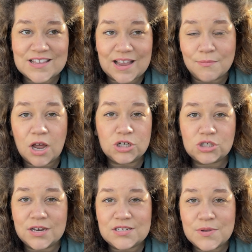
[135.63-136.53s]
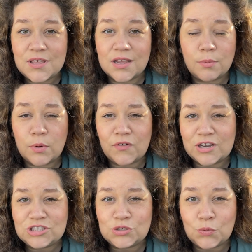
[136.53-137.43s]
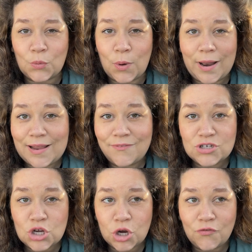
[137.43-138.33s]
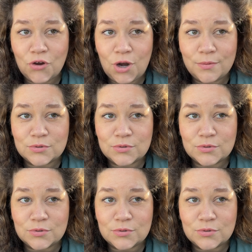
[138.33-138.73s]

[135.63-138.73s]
like, I'm not trying to be like a professional wedding photographer.